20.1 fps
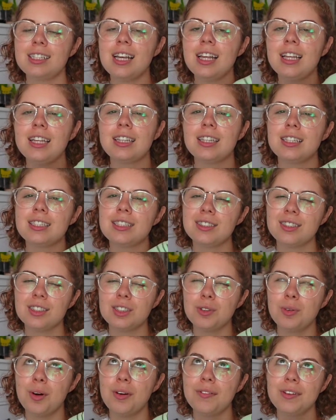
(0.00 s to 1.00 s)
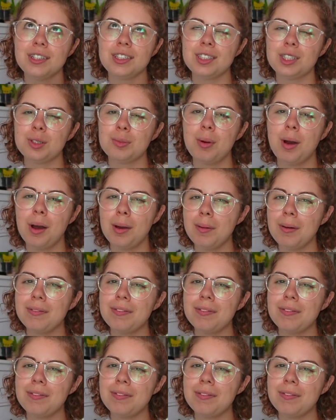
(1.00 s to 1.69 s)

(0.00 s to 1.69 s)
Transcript: I like this, or the 12 inch is probably my